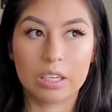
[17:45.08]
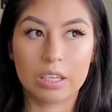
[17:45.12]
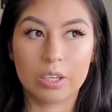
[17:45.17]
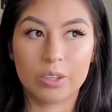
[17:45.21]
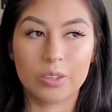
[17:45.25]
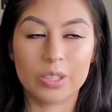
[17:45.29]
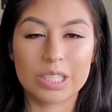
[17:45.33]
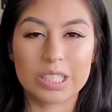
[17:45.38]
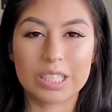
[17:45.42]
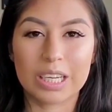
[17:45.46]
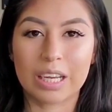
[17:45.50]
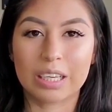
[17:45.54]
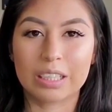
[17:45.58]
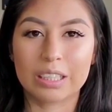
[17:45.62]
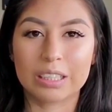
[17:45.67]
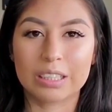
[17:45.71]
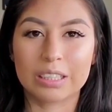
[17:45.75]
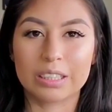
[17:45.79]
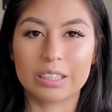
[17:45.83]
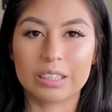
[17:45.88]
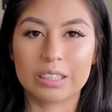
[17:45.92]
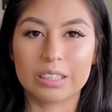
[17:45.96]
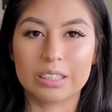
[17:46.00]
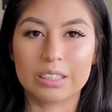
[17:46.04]
it was like
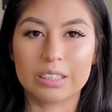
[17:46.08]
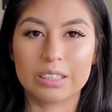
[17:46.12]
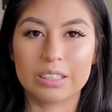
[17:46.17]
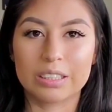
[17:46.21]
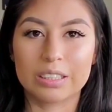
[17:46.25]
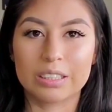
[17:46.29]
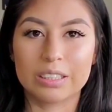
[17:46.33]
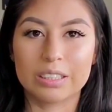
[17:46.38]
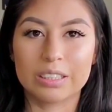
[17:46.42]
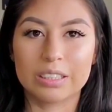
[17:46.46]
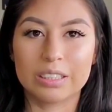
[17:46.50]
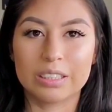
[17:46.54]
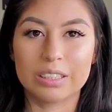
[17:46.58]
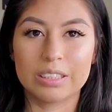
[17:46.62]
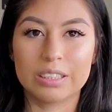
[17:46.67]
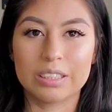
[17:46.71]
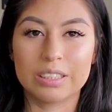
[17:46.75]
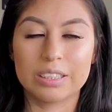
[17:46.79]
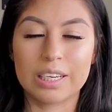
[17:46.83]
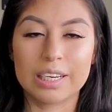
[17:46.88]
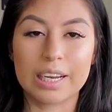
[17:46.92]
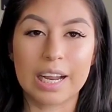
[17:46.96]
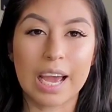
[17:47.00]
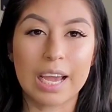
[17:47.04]

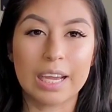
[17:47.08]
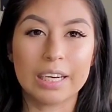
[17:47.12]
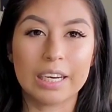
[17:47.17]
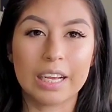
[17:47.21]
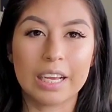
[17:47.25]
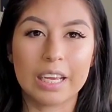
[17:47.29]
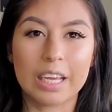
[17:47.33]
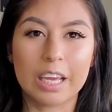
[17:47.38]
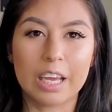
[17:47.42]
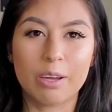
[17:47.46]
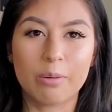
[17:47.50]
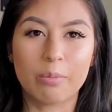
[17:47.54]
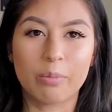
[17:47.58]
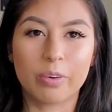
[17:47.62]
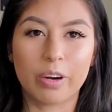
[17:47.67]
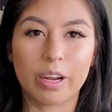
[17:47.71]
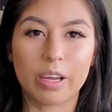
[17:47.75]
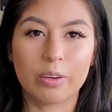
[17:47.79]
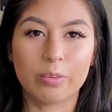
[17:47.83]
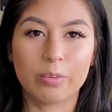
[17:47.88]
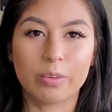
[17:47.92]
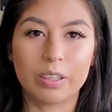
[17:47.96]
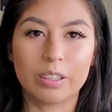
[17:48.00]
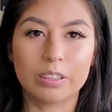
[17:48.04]
9 a.m.
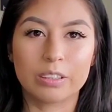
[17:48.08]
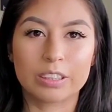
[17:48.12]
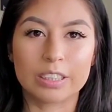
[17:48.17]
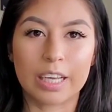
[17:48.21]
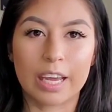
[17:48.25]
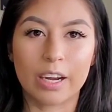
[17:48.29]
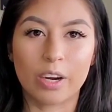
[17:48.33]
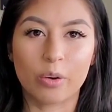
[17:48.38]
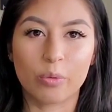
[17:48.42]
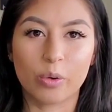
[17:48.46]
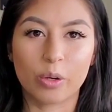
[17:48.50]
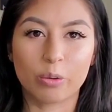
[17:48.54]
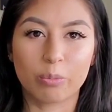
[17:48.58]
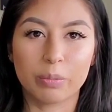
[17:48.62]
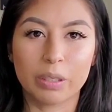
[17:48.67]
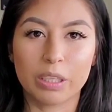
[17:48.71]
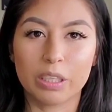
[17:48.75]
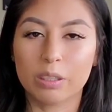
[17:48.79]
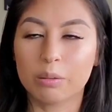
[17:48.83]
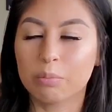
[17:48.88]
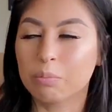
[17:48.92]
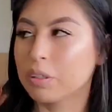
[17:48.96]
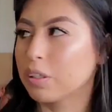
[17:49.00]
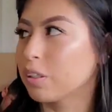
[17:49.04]
right when Saida woke me
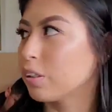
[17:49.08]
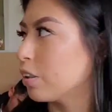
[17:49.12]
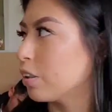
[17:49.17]
up.